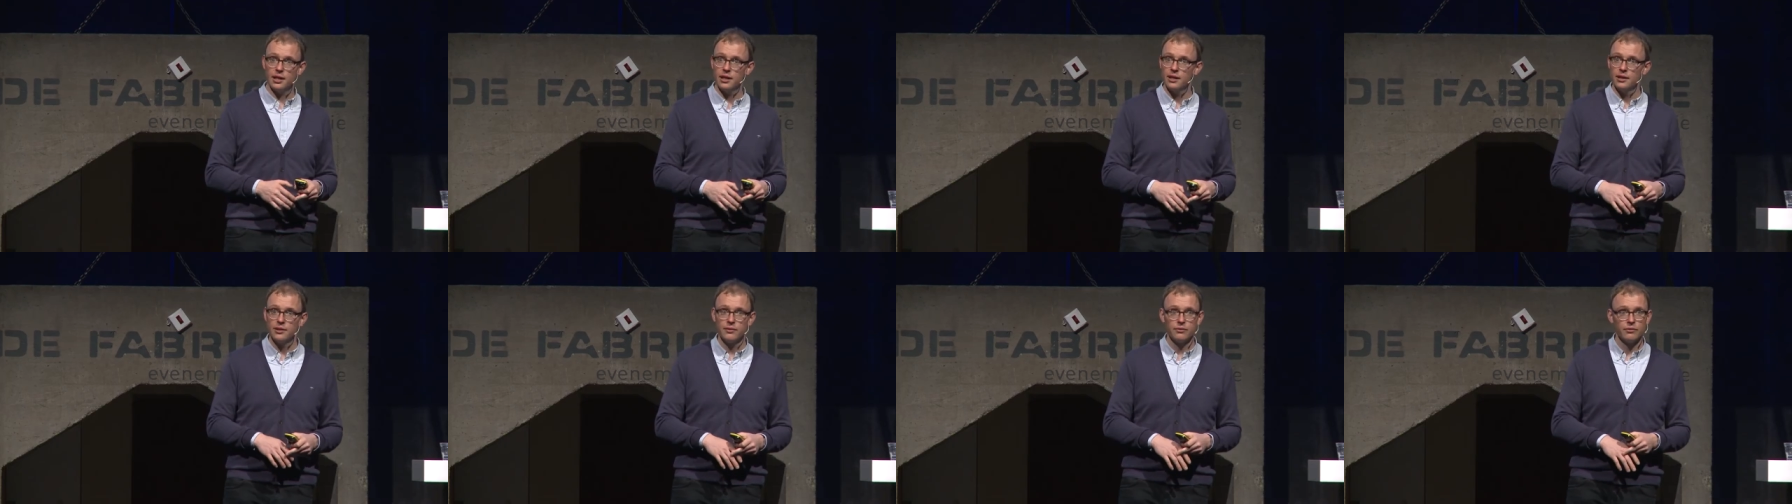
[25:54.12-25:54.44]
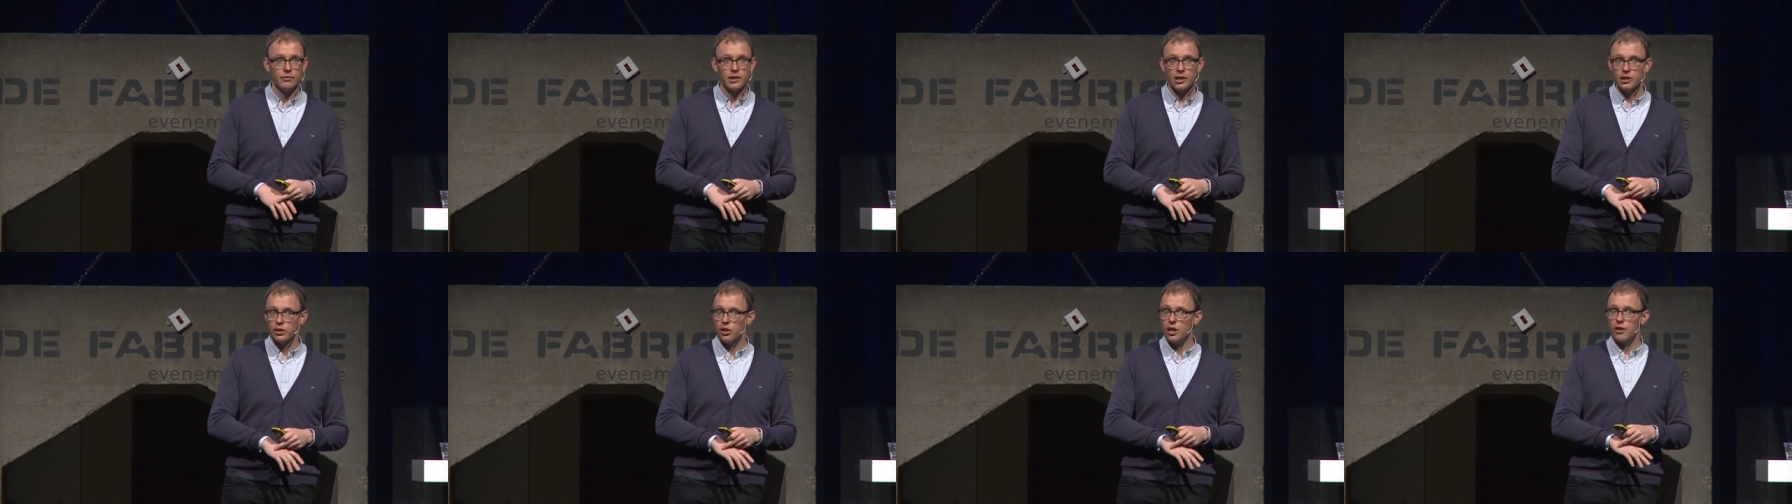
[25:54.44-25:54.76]
uh,
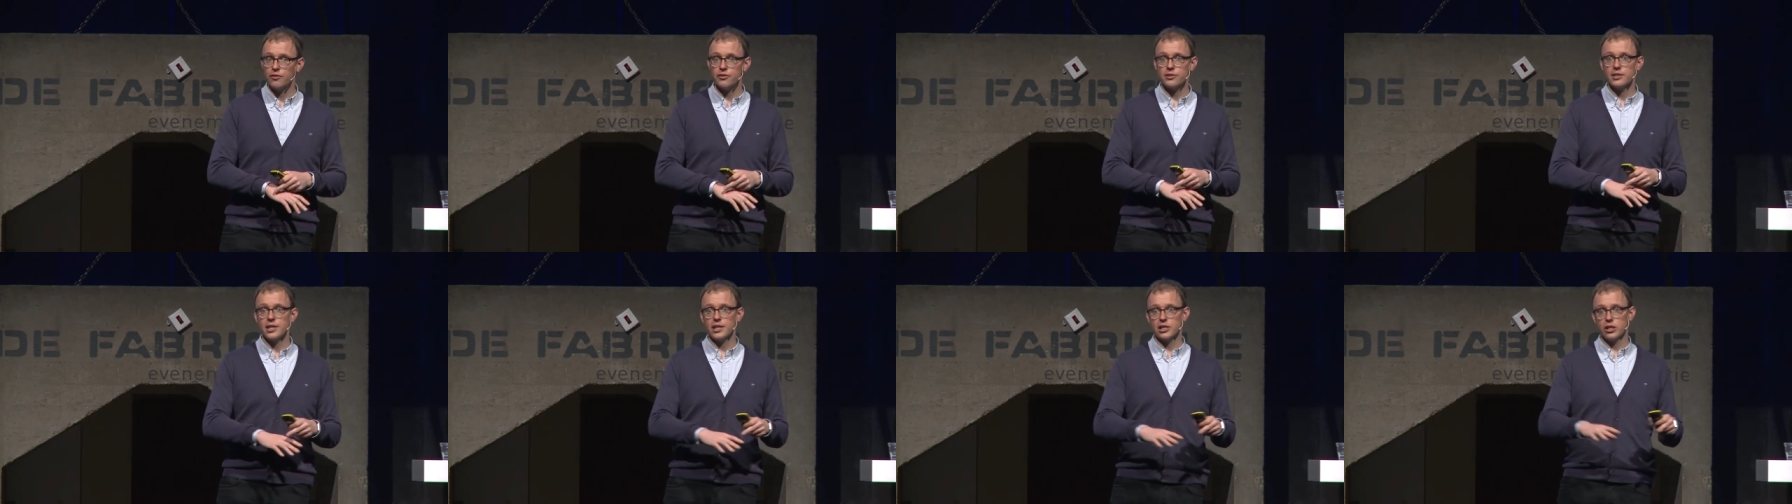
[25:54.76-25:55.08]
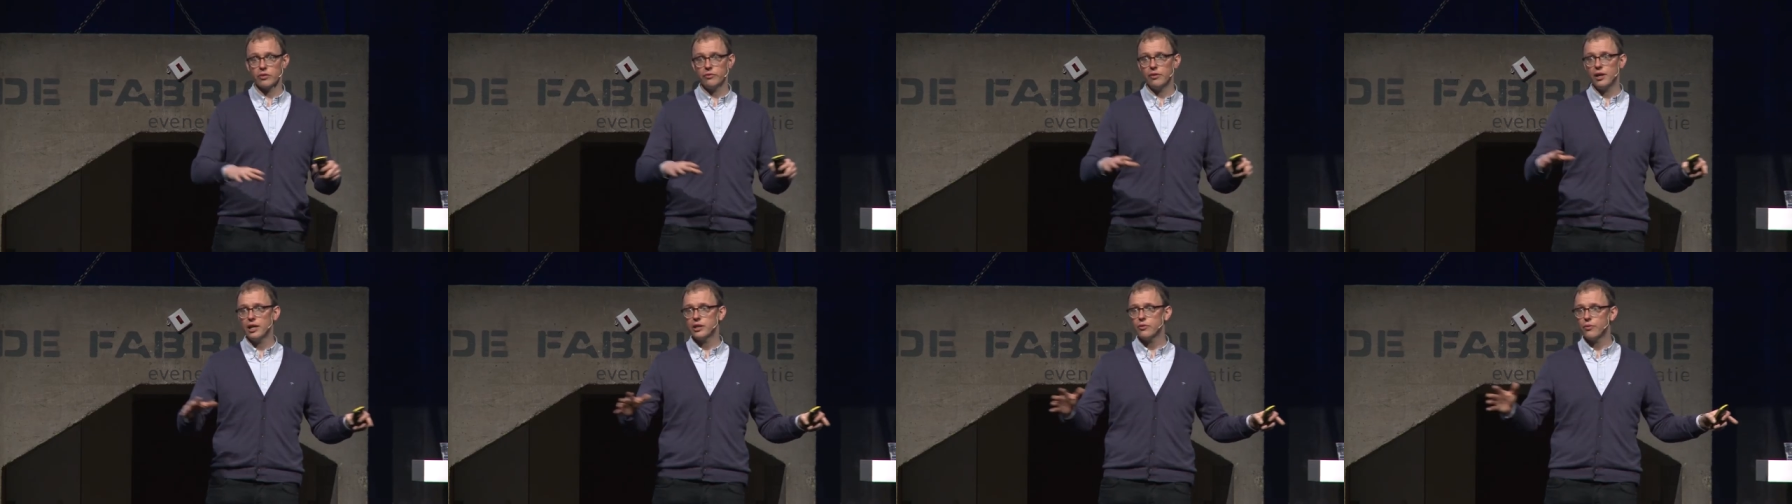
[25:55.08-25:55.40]
you have such
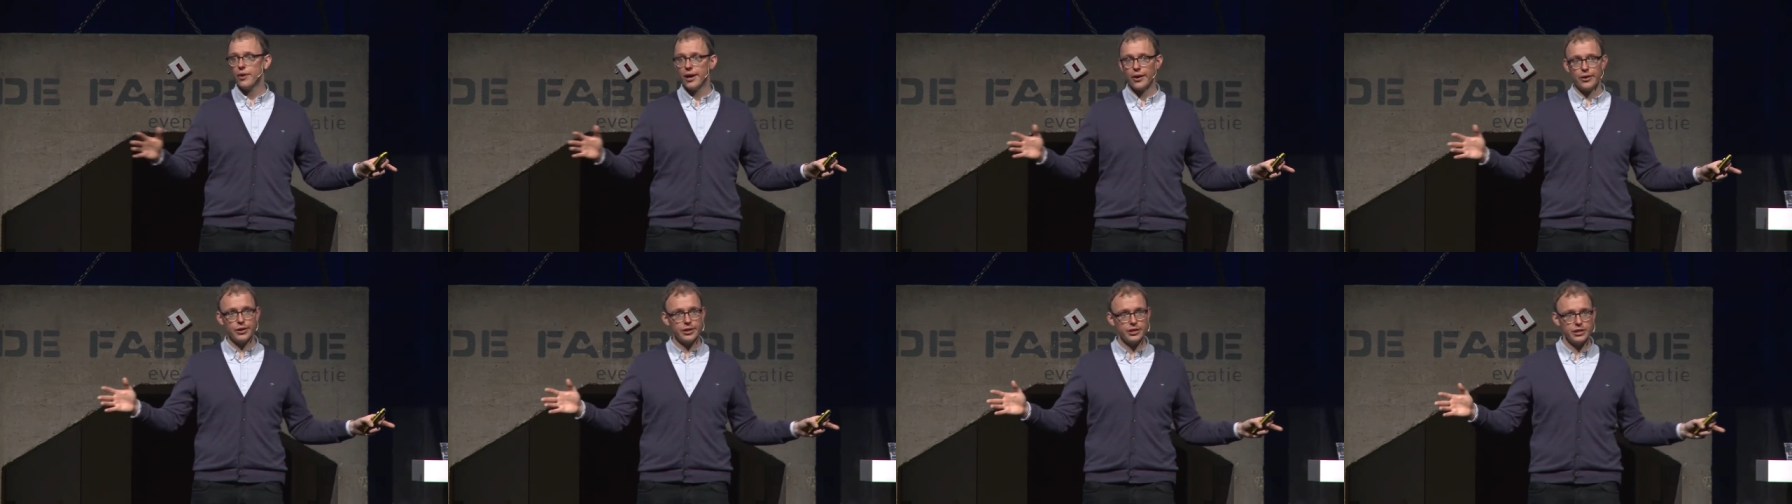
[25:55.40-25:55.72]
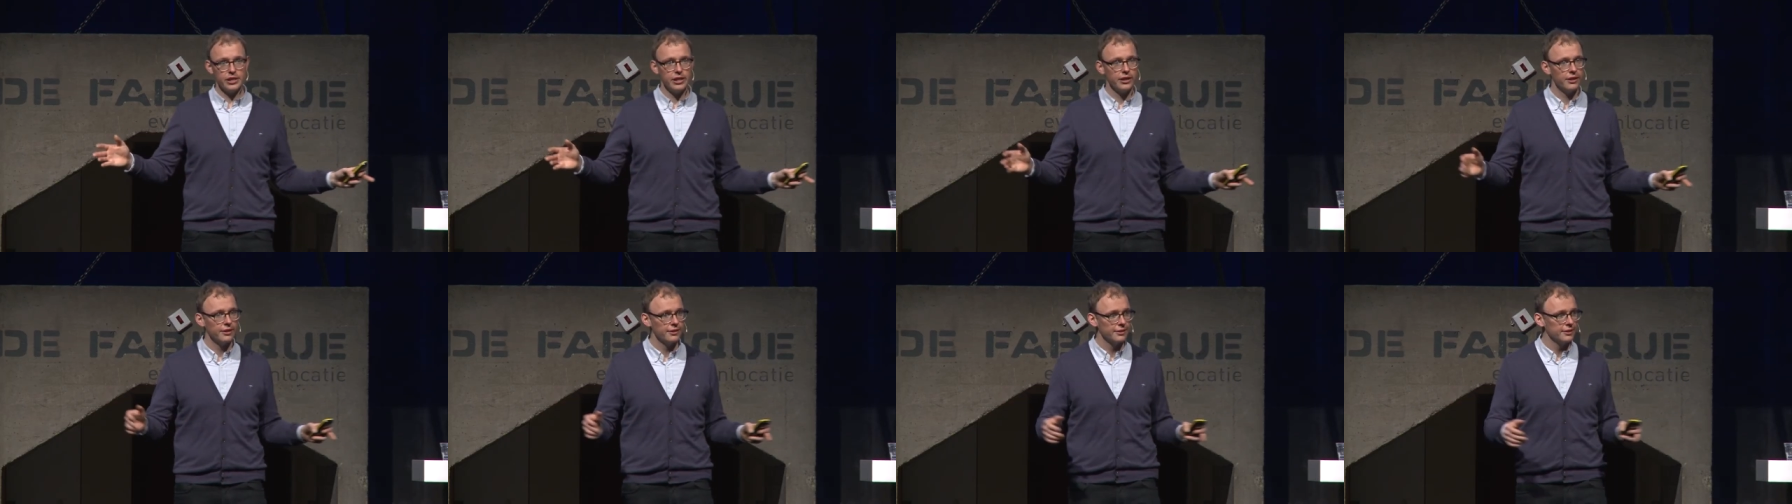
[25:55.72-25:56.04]
a wide
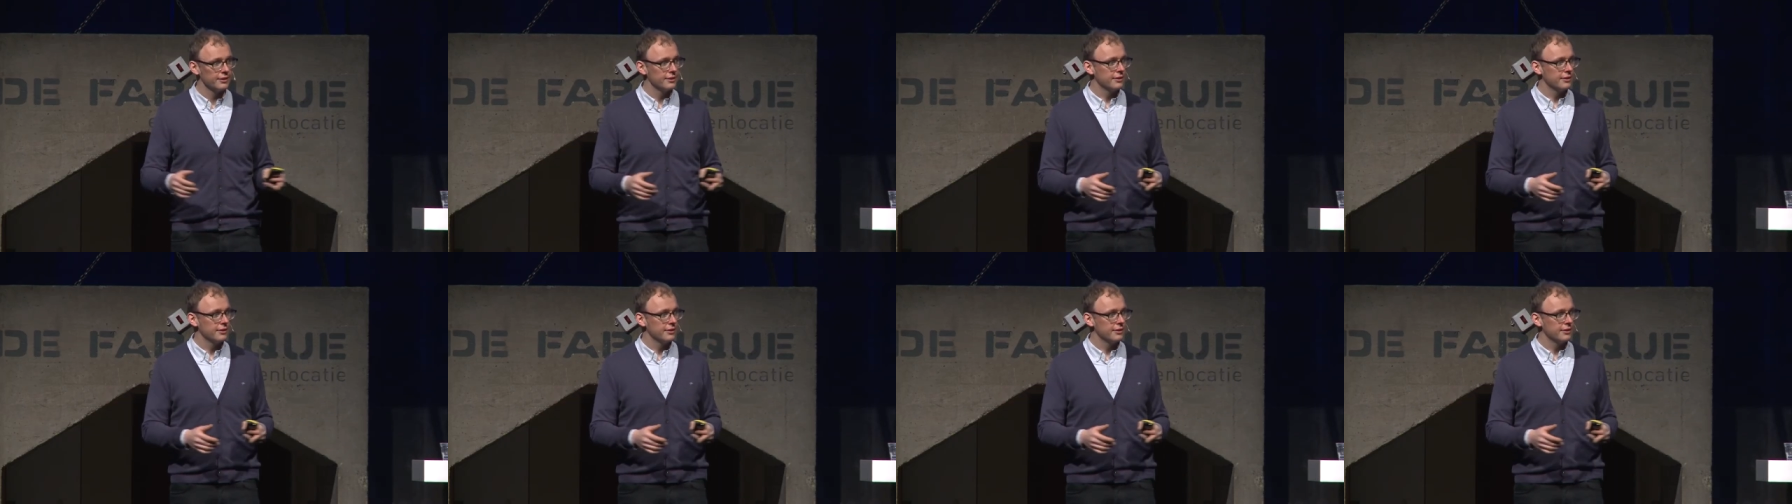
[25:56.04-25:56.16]
variety